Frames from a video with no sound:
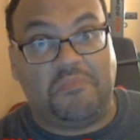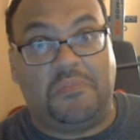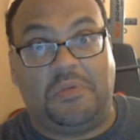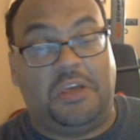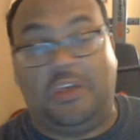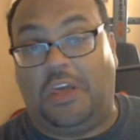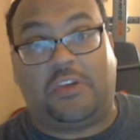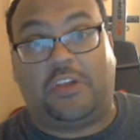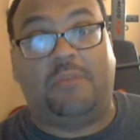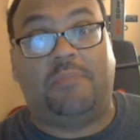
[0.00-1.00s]
he's
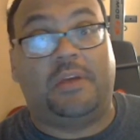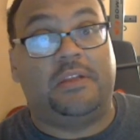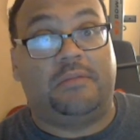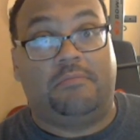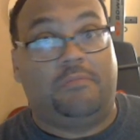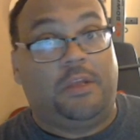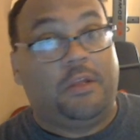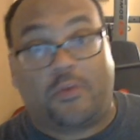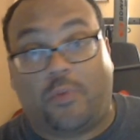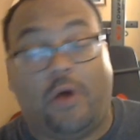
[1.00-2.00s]
going to be
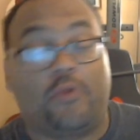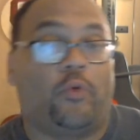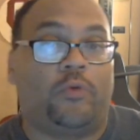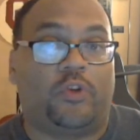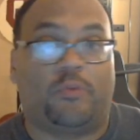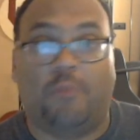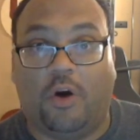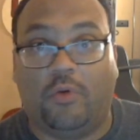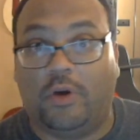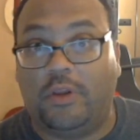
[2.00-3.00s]
needed as well. Jordan
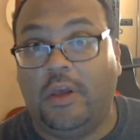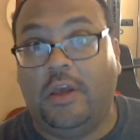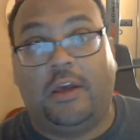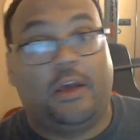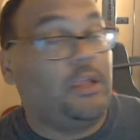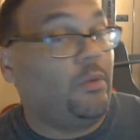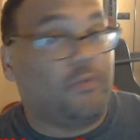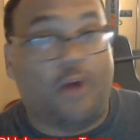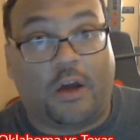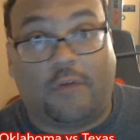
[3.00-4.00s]
Smallwood, and then we
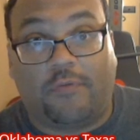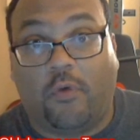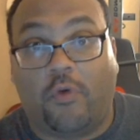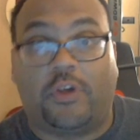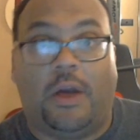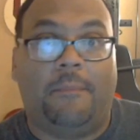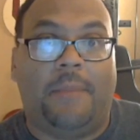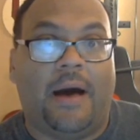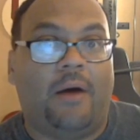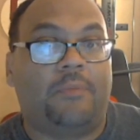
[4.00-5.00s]
talk, of course,
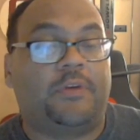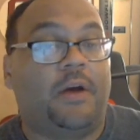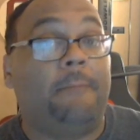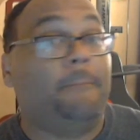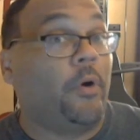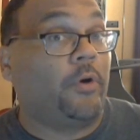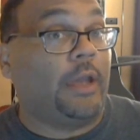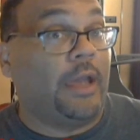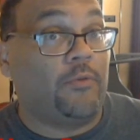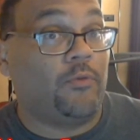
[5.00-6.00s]
about Mark
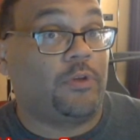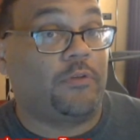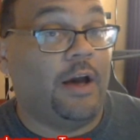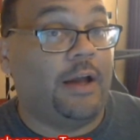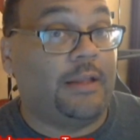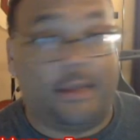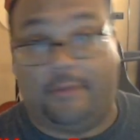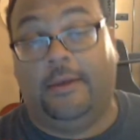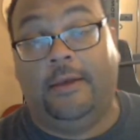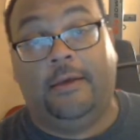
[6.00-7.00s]
Andrews, the tight end.
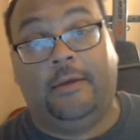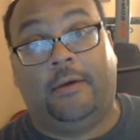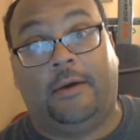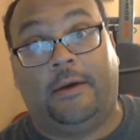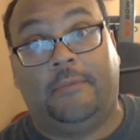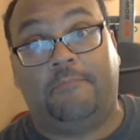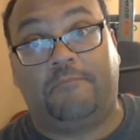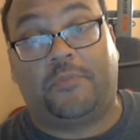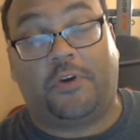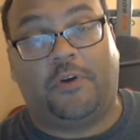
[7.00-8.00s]

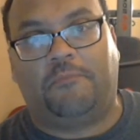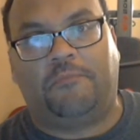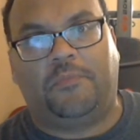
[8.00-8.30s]
So